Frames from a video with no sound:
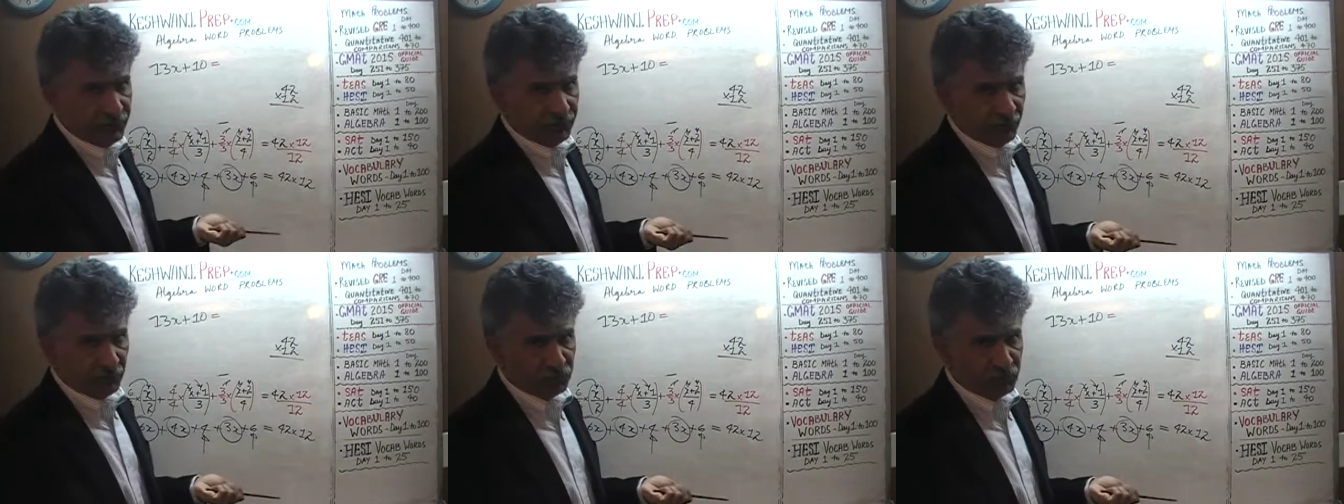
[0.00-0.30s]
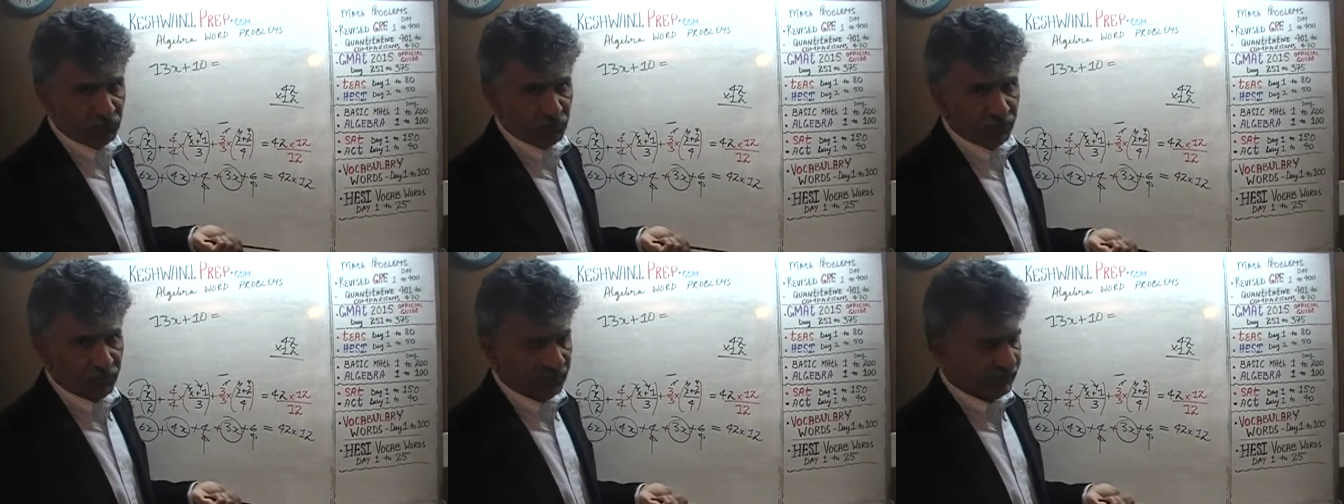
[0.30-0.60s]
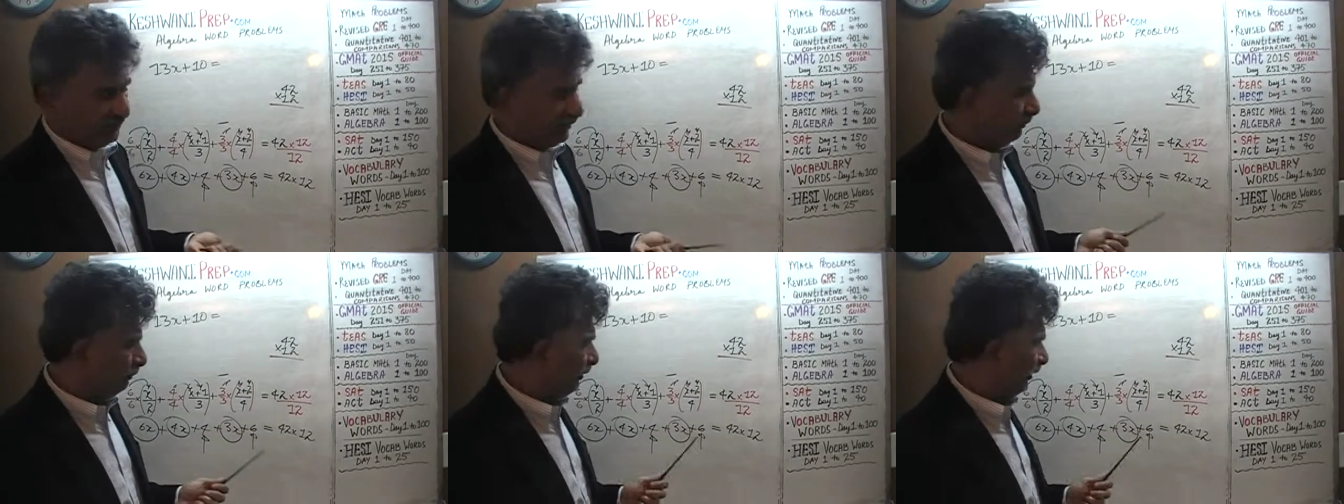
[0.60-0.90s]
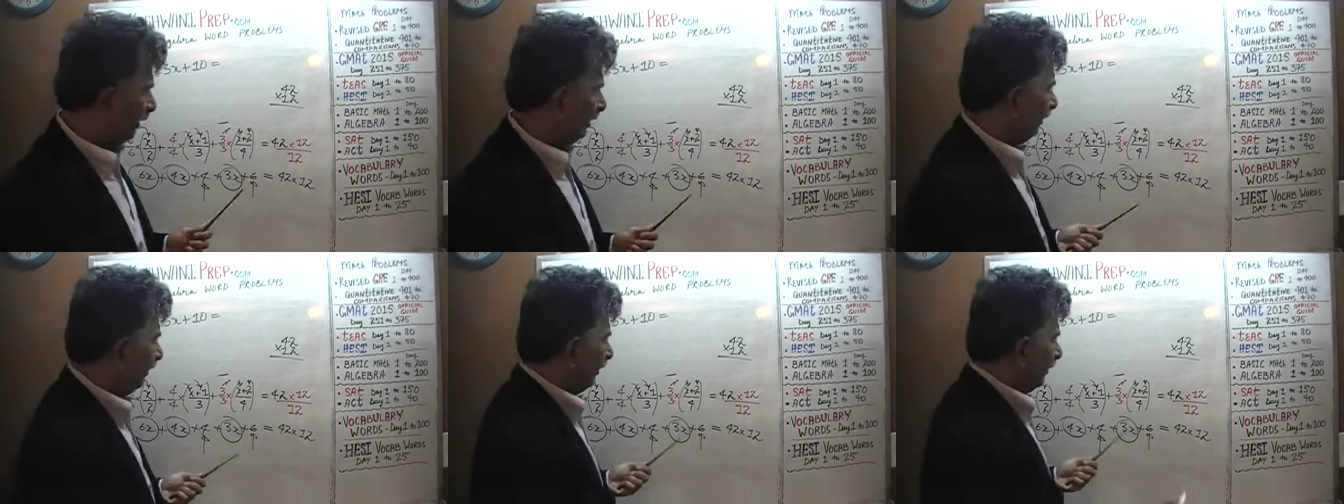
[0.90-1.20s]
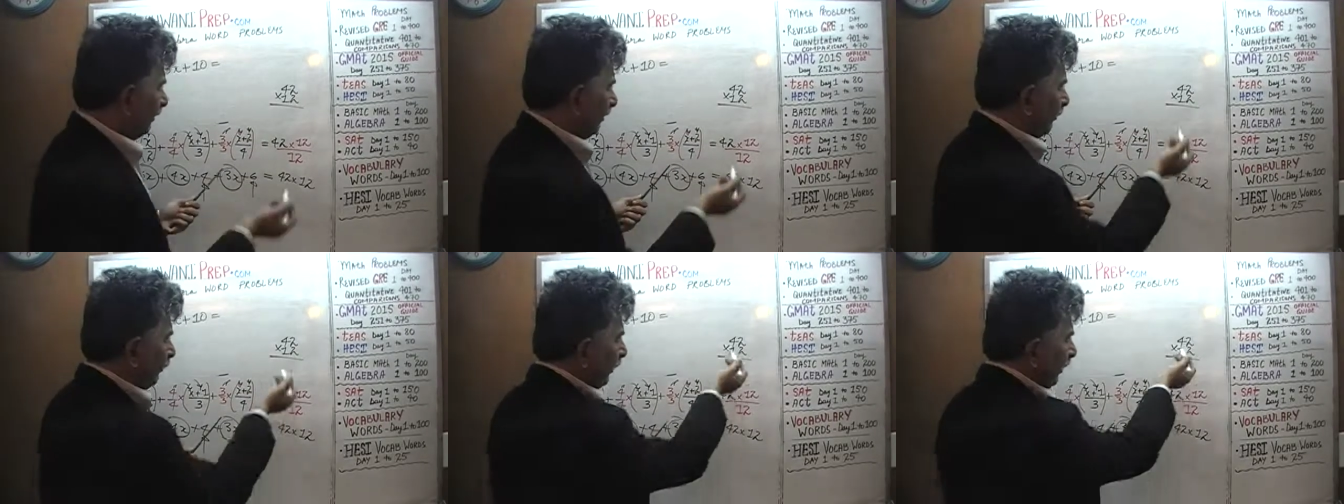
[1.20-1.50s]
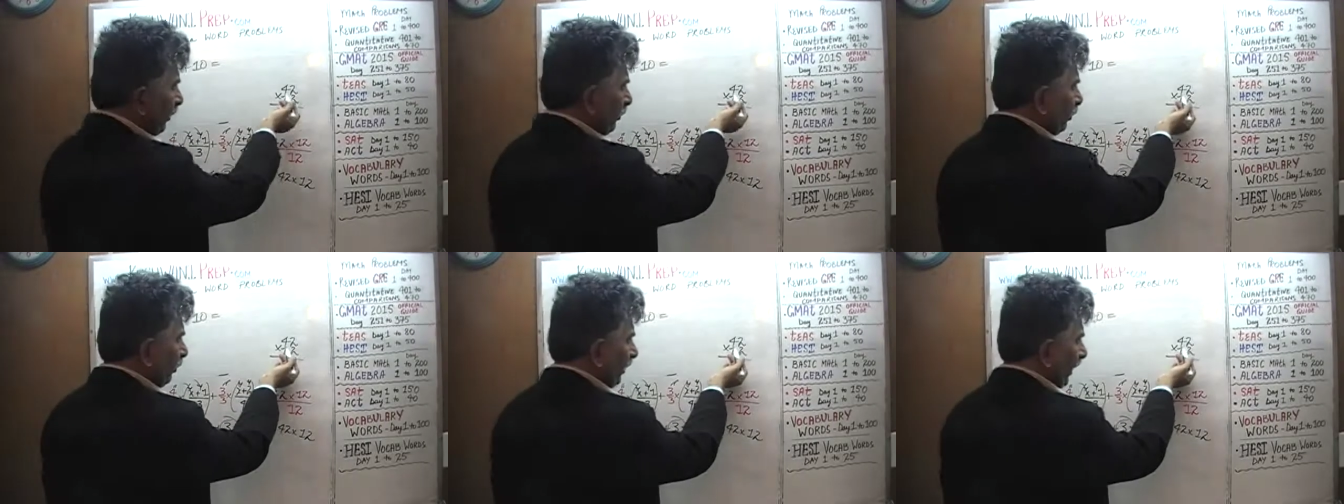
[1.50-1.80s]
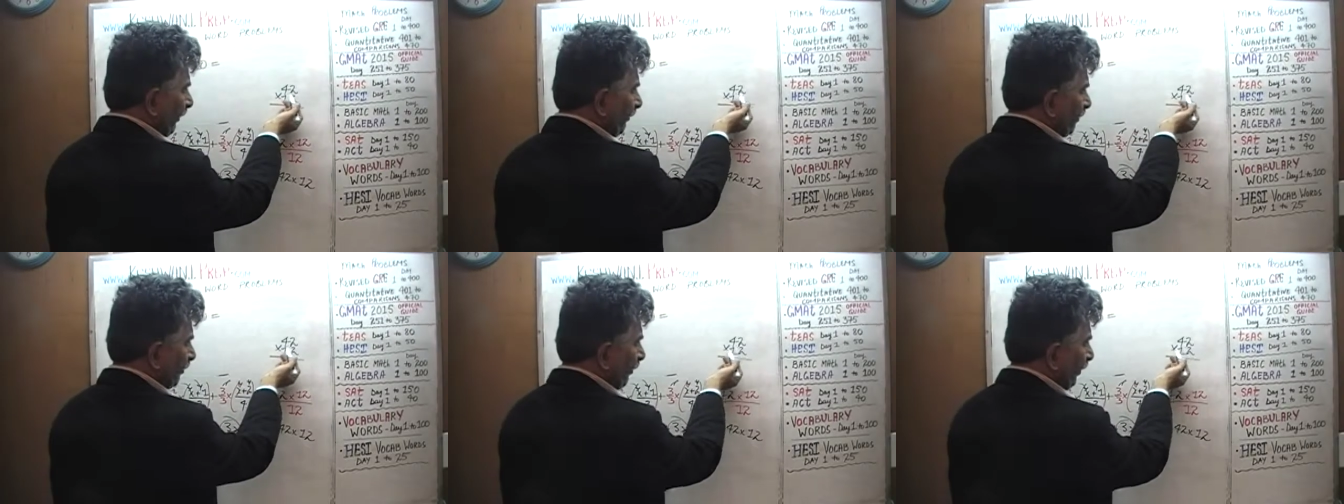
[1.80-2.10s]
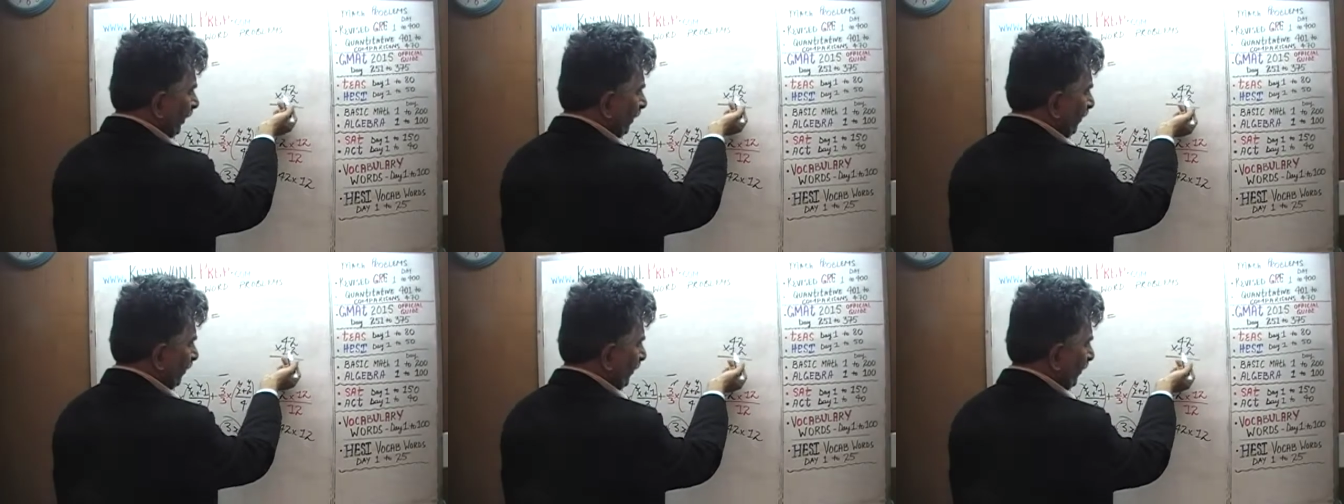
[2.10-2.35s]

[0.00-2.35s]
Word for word: is actually very simple. 42 times 12,